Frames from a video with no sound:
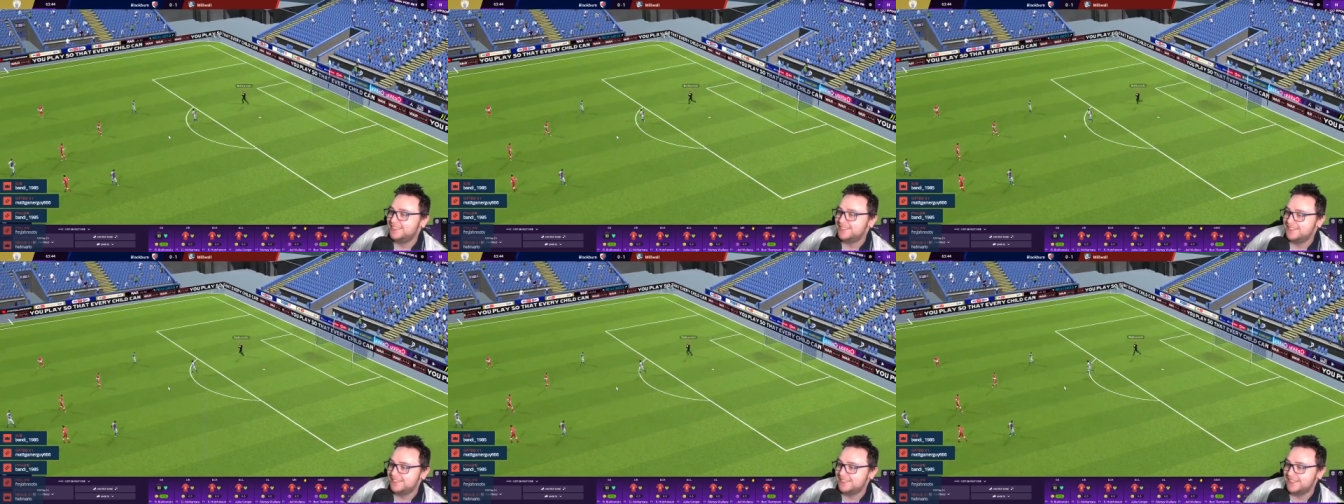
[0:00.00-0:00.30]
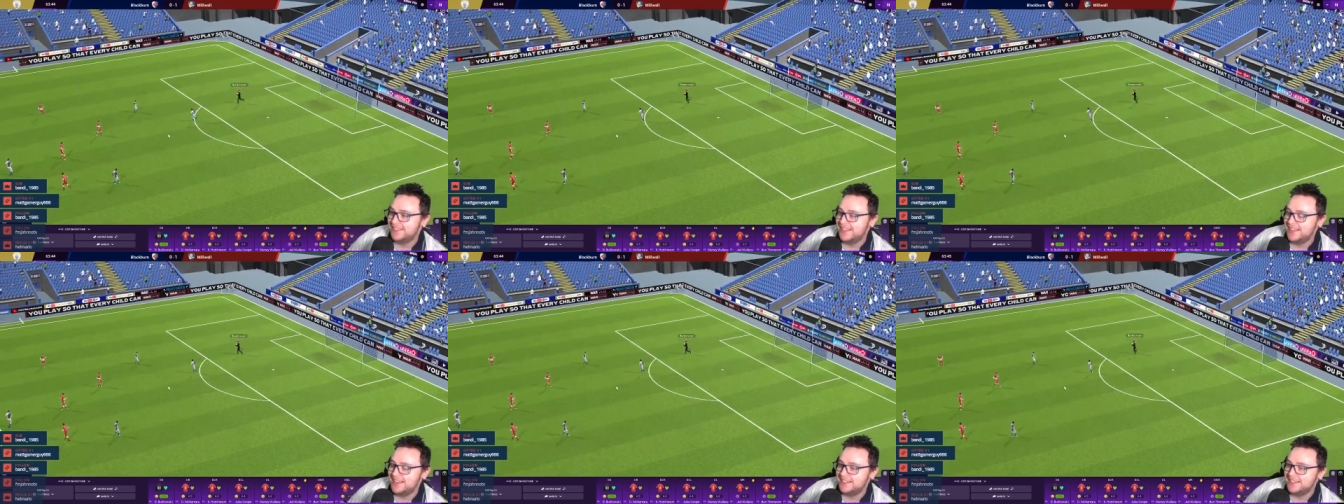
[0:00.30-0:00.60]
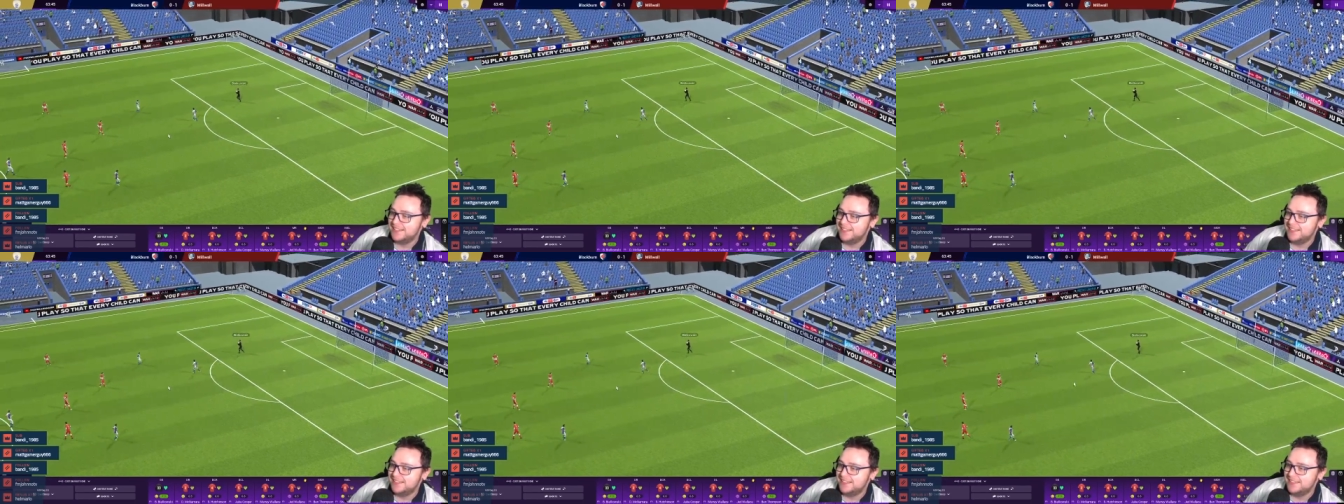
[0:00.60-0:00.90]
Good lad.
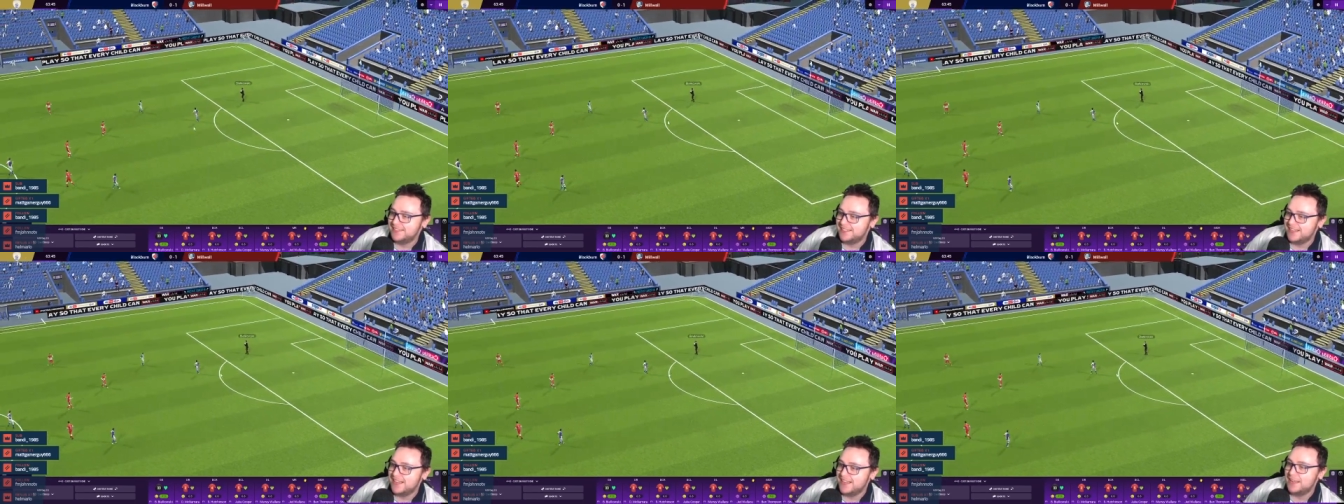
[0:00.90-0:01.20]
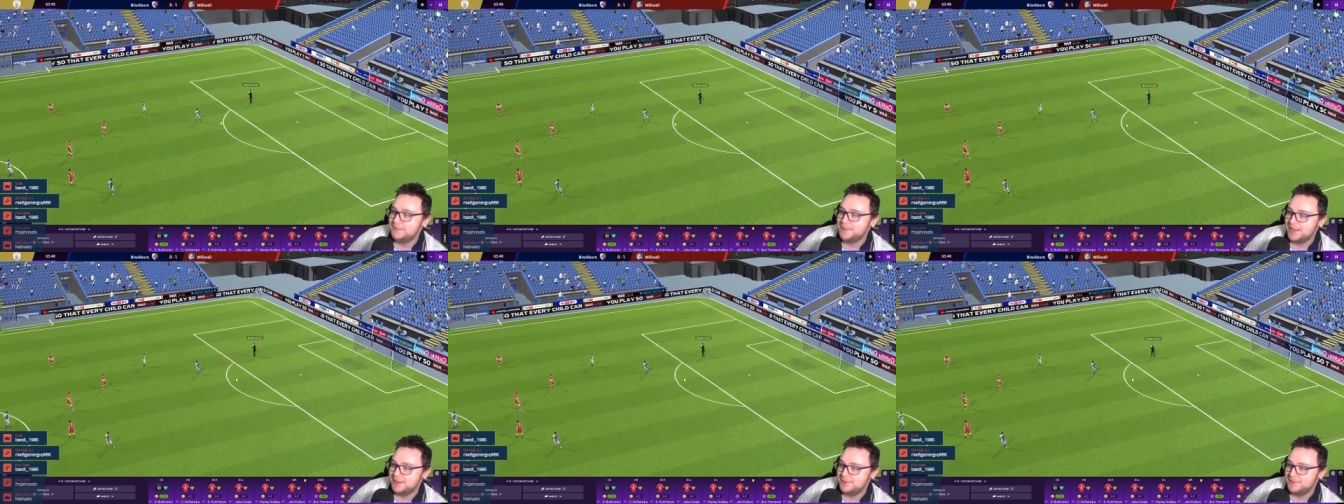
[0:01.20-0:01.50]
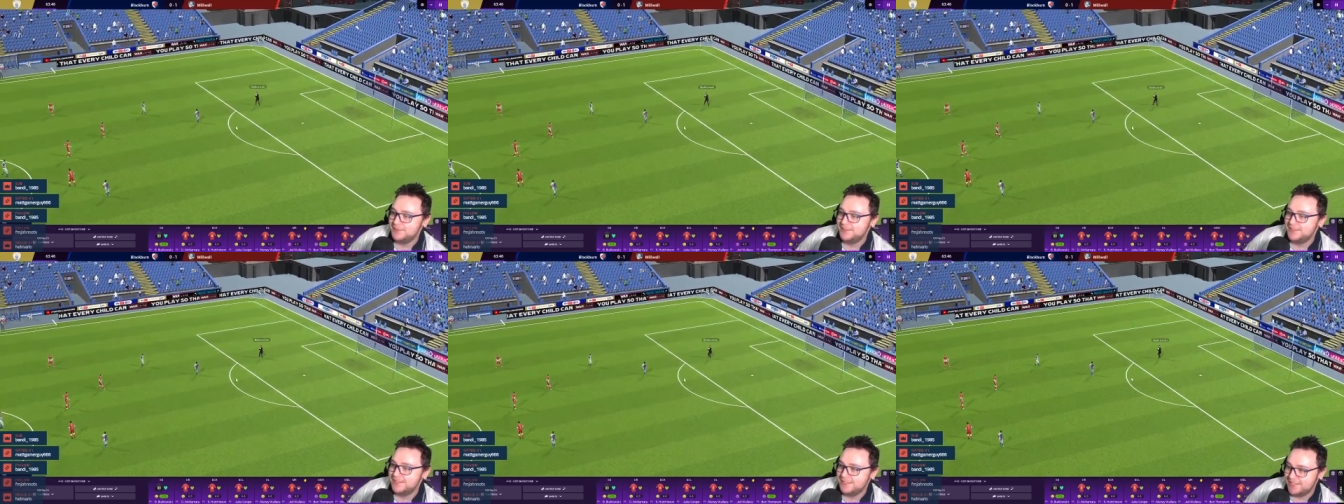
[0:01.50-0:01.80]
Calm
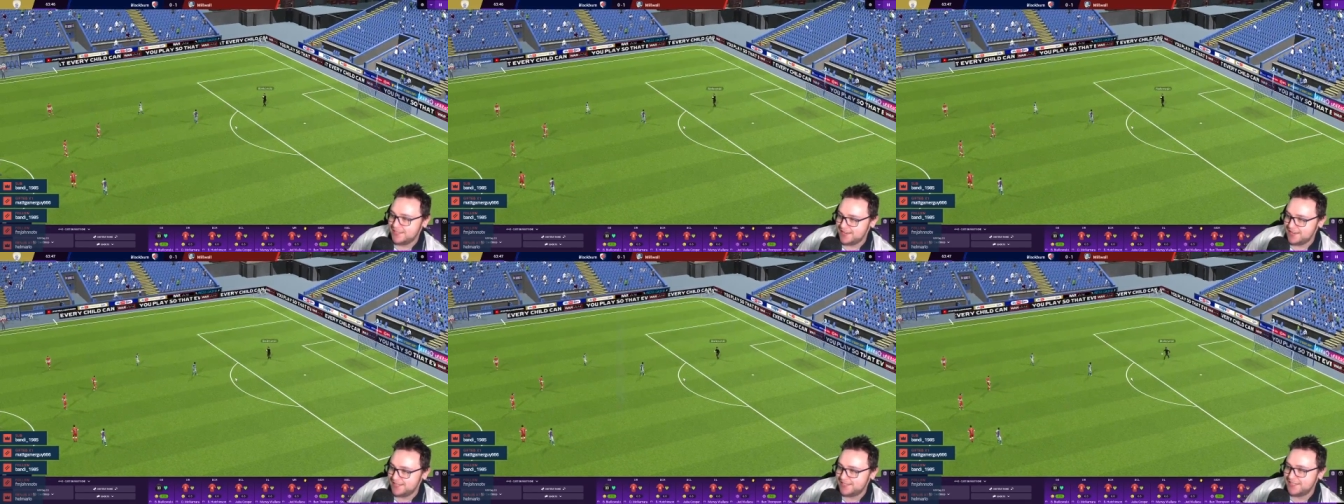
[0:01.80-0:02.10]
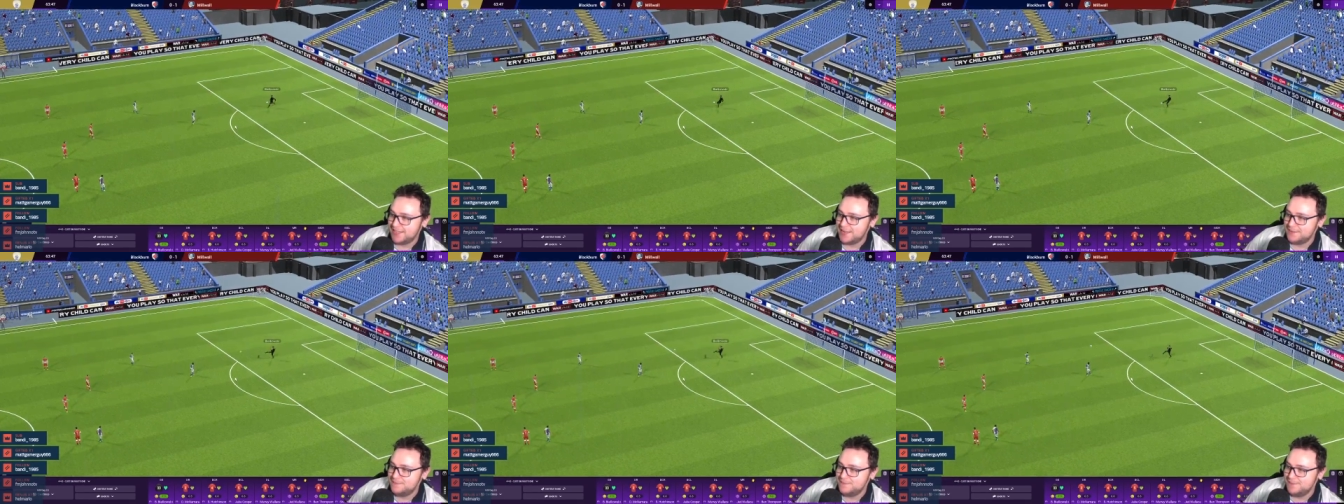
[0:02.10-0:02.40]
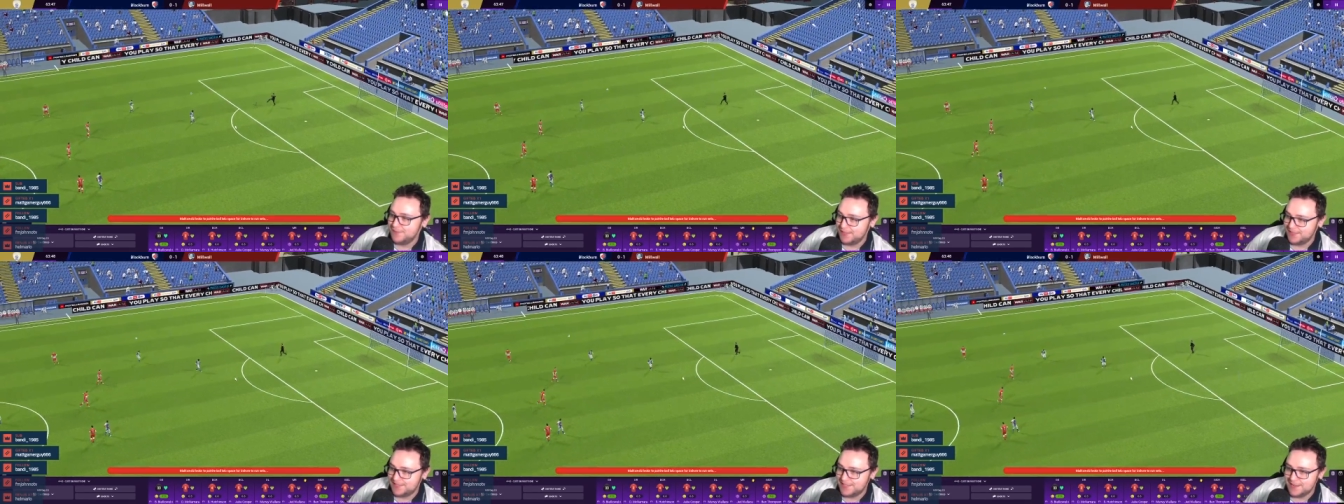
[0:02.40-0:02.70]
down. Take your time.
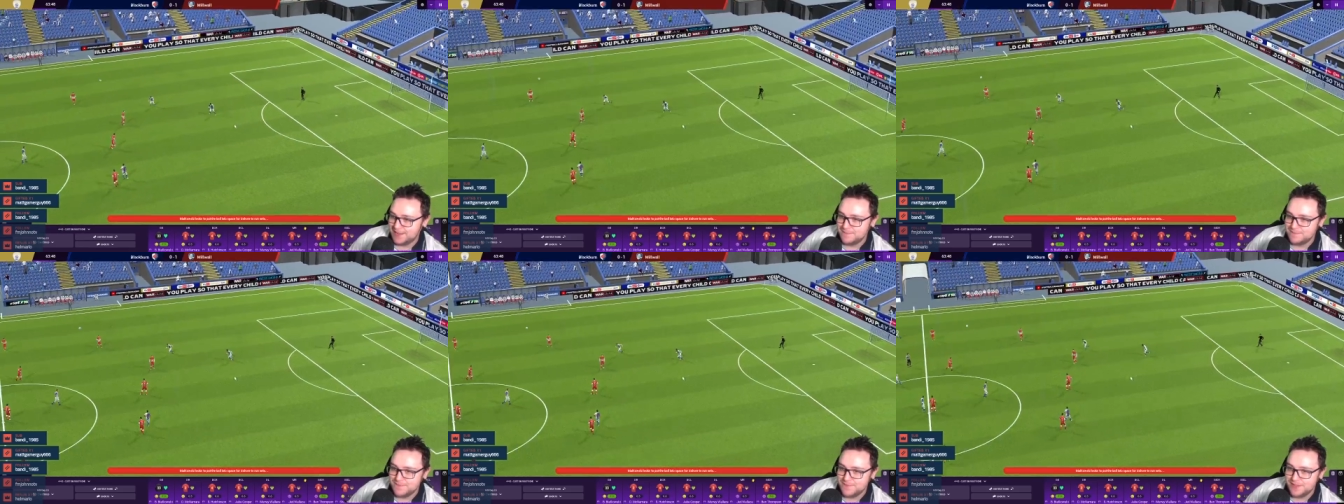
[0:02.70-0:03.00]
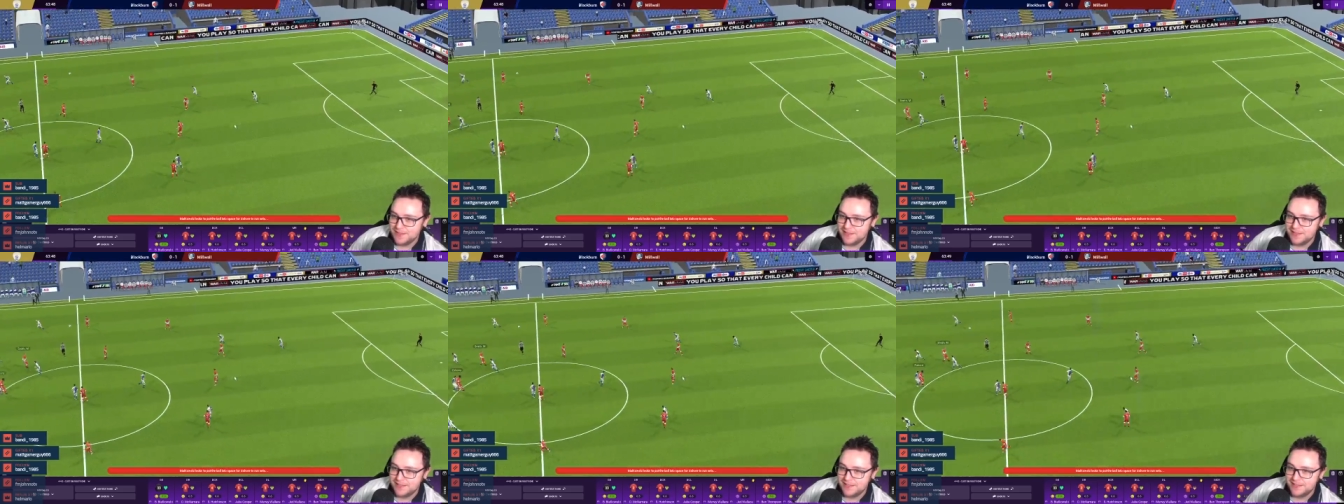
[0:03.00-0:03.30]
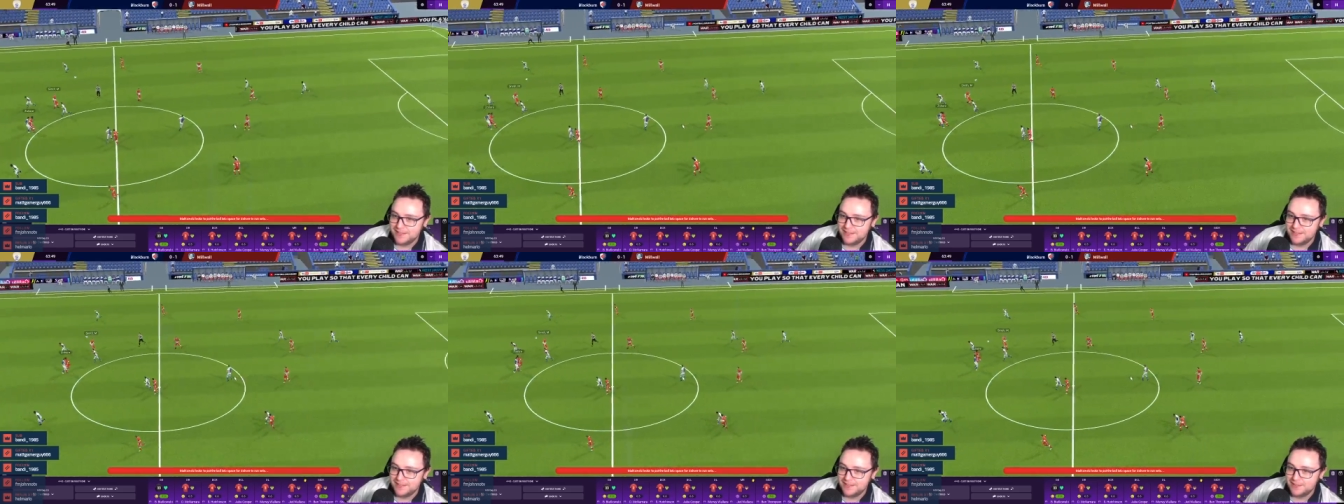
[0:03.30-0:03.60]
That's it.
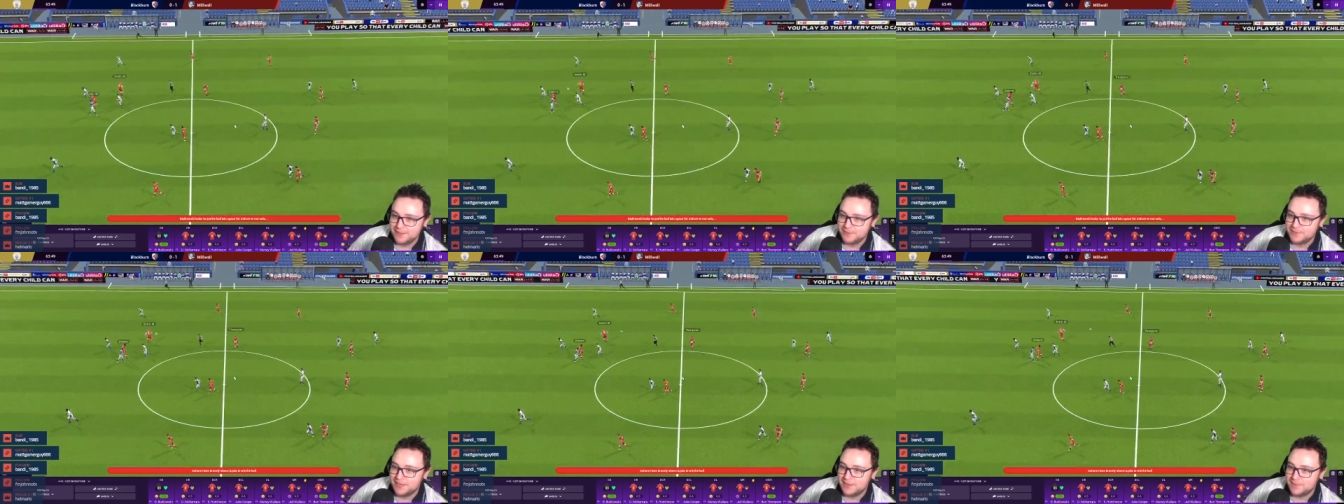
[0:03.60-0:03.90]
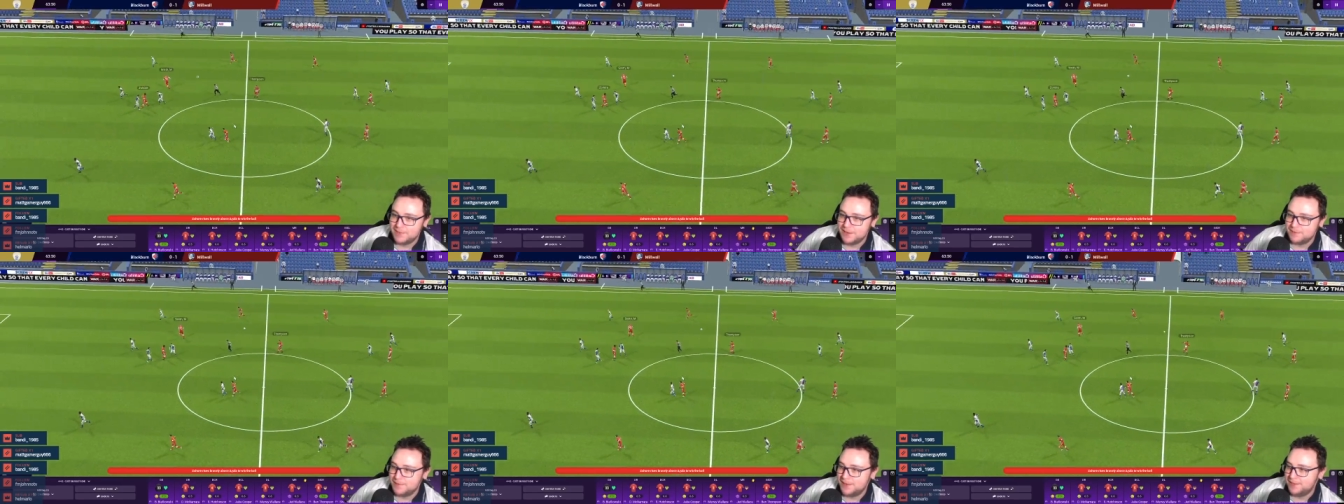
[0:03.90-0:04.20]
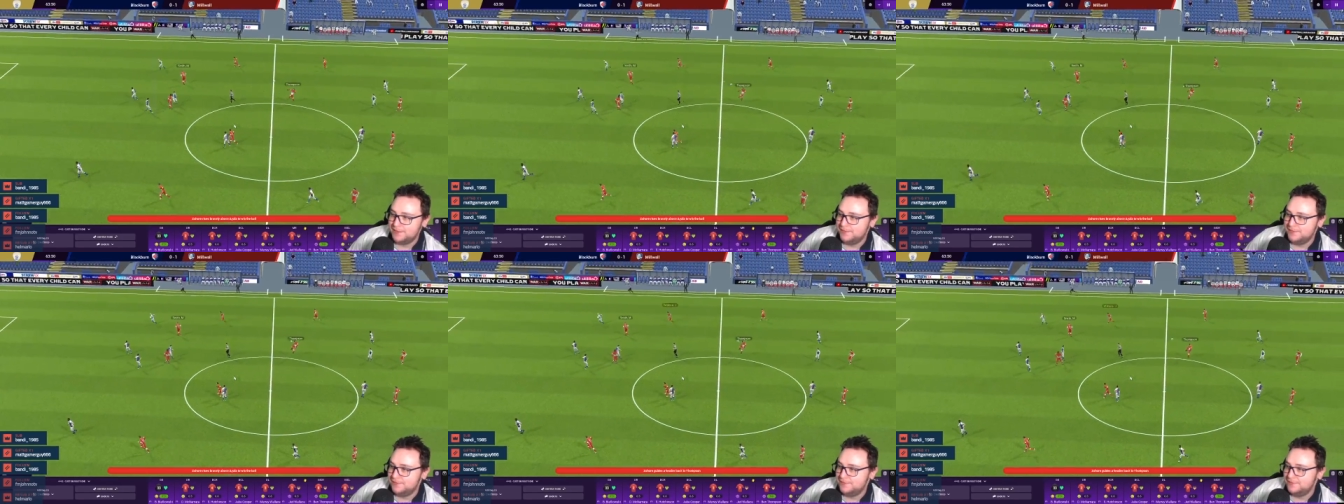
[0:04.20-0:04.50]
Up to the big
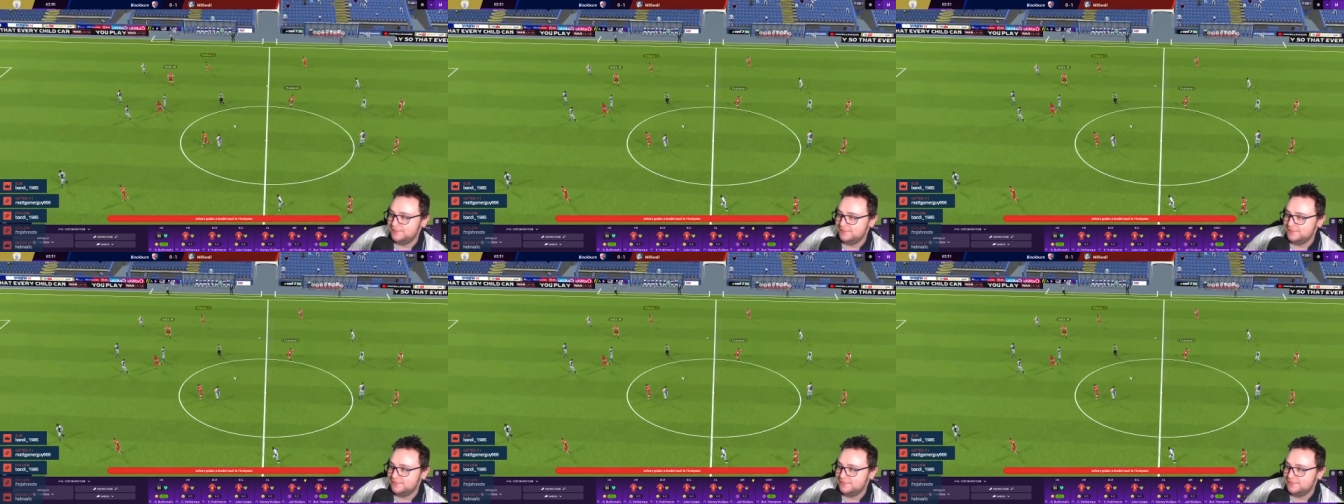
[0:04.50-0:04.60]
man.